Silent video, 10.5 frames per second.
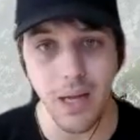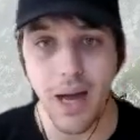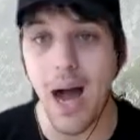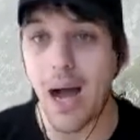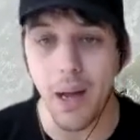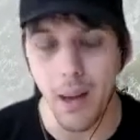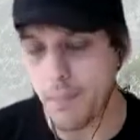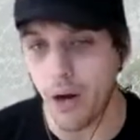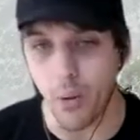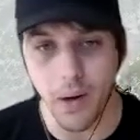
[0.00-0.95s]
I'm
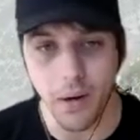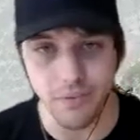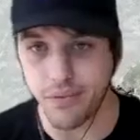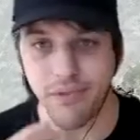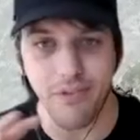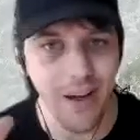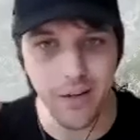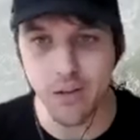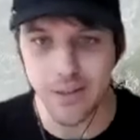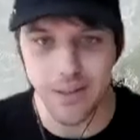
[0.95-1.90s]
not aware of the
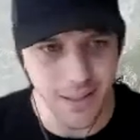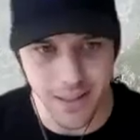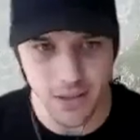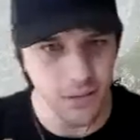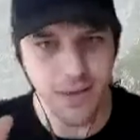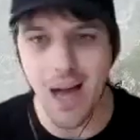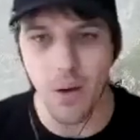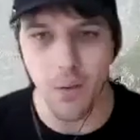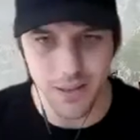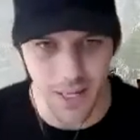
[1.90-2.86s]
final details of
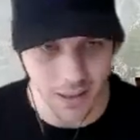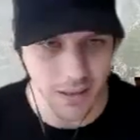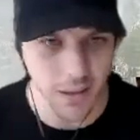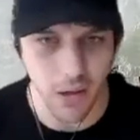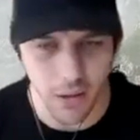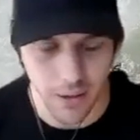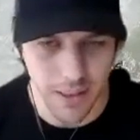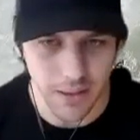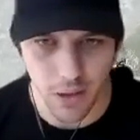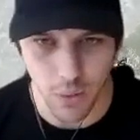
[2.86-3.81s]
how exactly all
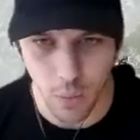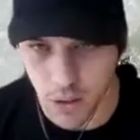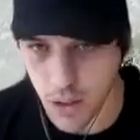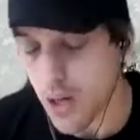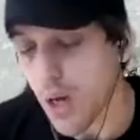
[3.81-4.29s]
that's going to work.